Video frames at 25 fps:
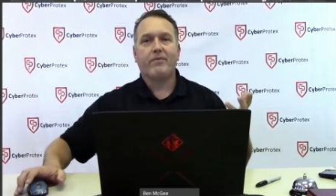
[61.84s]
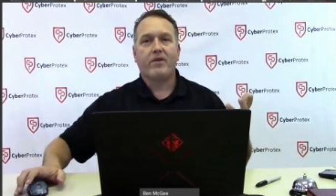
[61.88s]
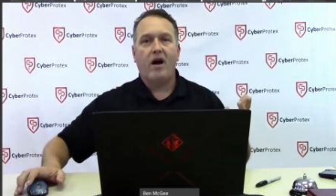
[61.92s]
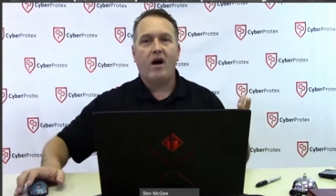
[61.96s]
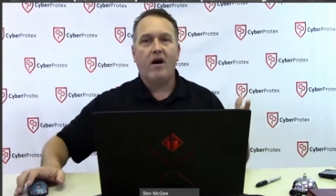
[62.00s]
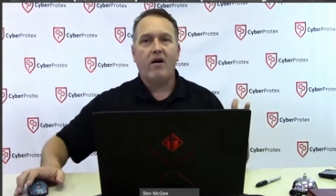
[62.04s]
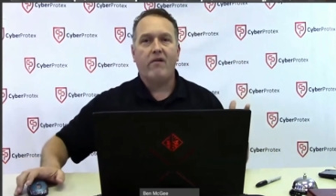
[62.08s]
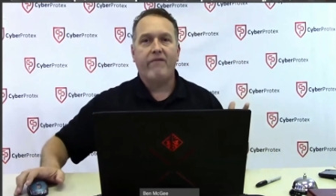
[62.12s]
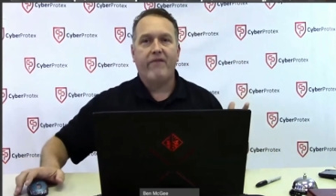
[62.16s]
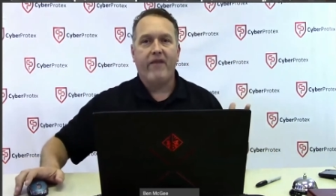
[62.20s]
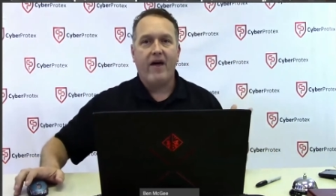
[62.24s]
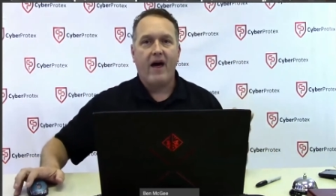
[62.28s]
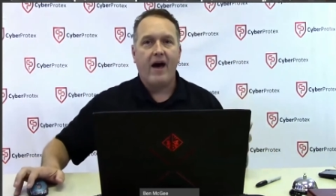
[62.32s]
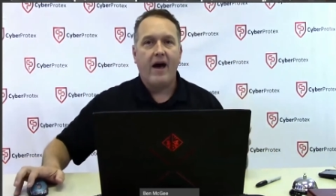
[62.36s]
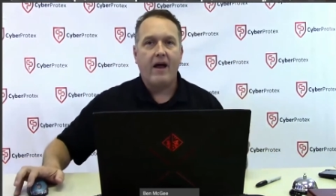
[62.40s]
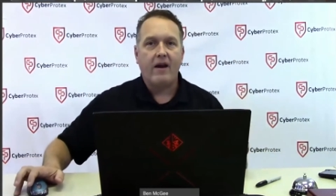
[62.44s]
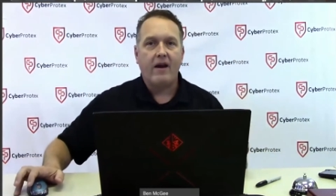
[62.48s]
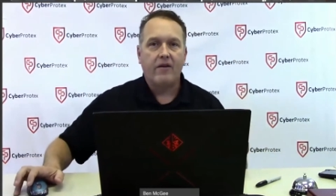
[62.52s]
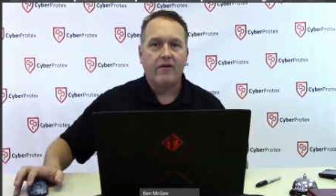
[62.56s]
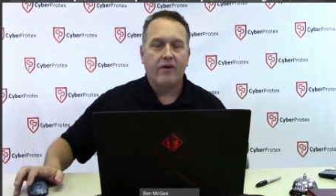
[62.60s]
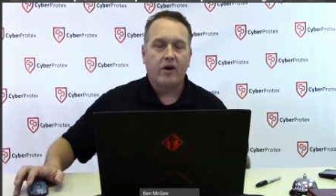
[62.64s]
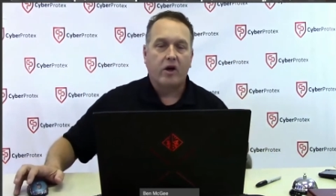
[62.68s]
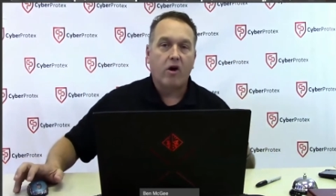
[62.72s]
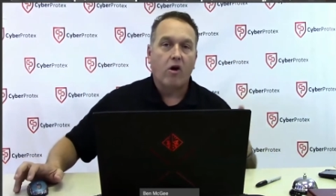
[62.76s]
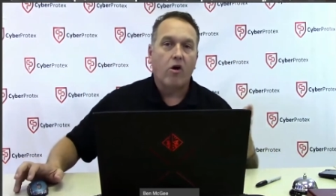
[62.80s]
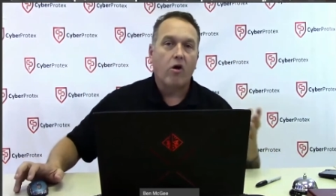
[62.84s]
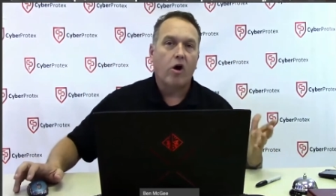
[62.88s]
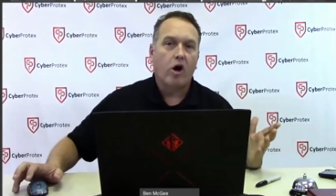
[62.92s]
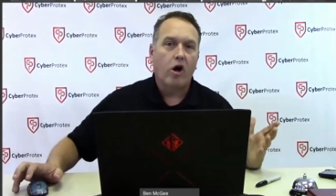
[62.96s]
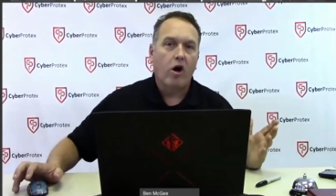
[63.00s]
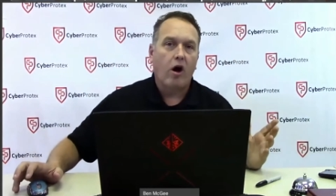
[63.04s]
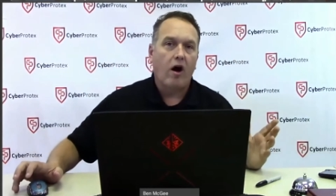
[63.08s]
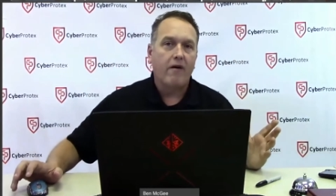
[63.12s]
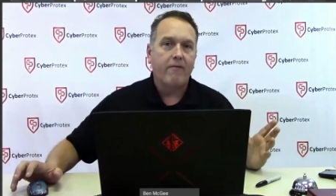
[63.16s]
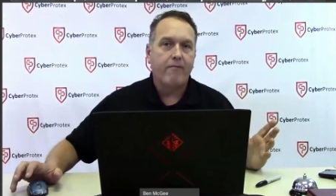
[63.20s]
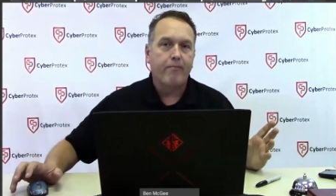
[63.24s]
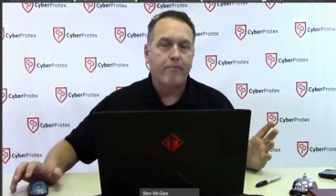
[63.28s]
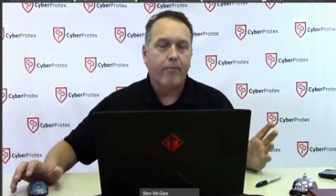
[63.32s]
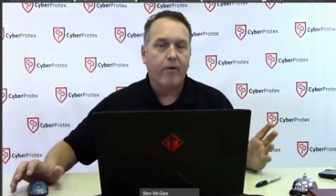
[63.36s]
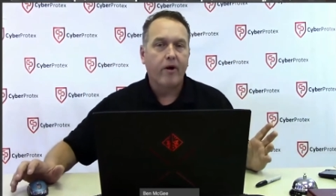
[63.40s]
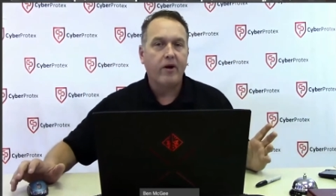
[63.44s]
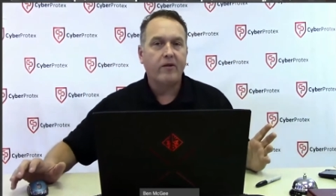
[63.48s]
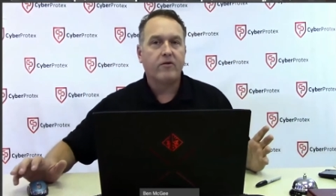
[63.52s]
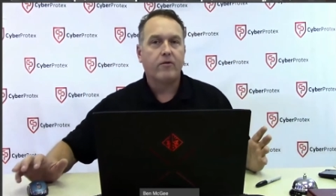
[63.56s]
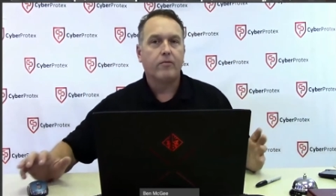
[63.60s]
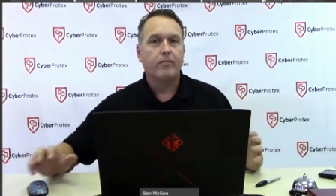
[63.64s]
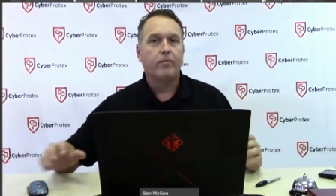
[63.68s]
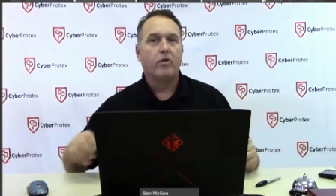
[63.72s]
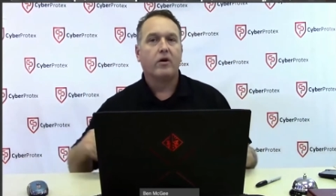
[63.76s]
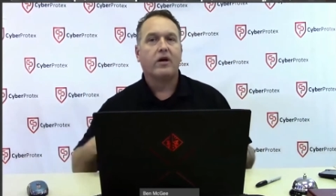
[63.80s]
of that, the Kirchhoff
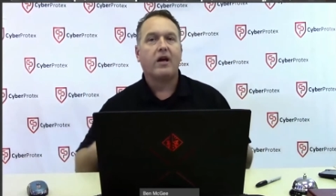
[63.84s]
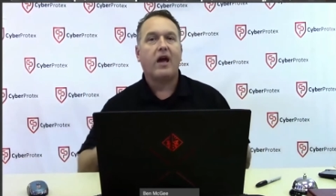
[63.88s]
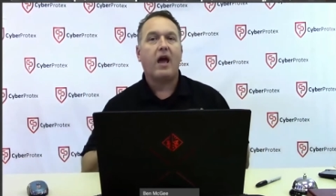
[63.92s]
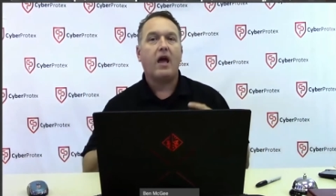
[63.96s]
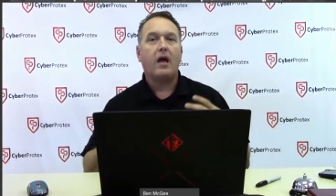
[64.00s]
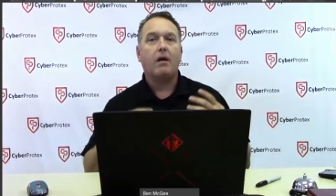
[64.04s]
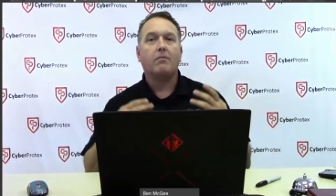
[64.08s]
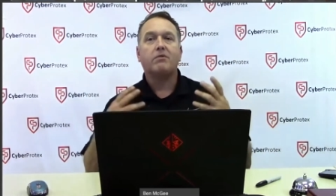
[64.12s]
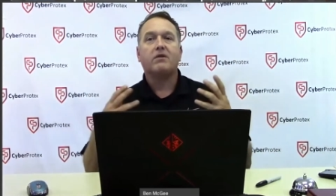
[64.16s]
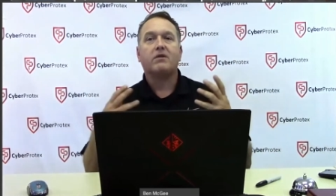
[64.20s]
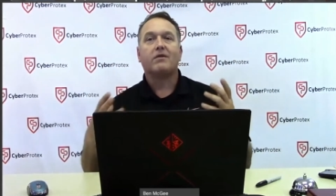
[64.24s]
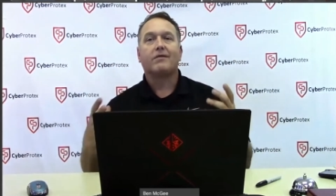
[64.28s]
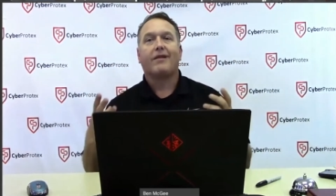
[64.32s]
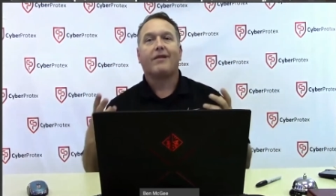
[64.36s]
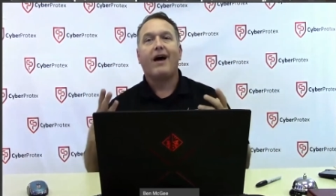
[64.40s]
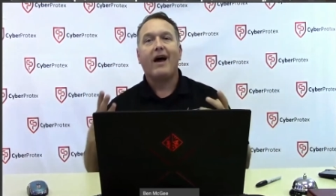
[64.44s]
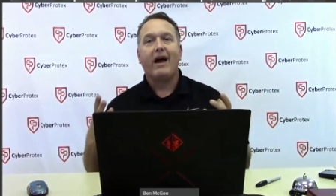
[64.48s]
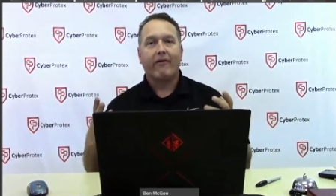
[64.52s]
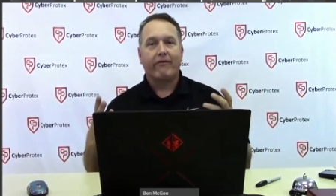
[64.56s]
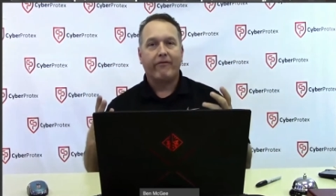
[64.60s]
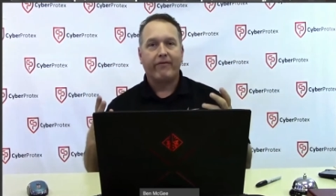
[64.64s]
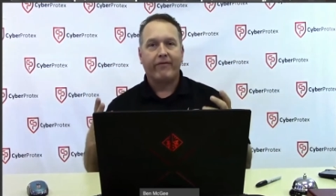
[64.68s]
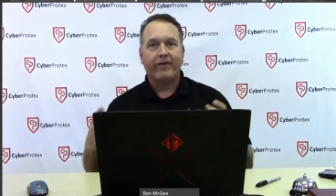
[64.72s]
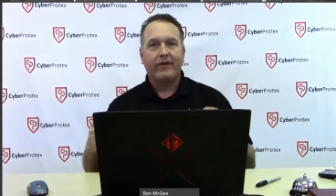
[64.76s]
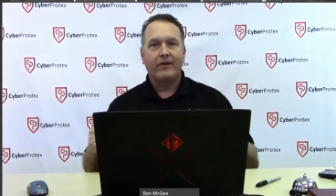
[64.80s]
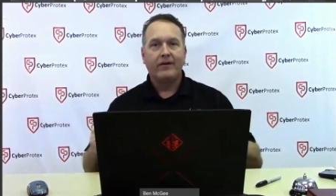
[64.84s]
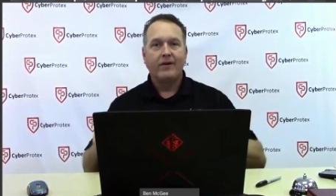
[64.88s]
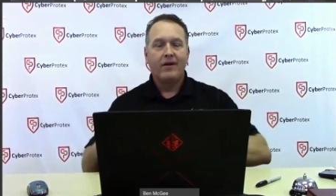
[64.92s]
principle, came to life.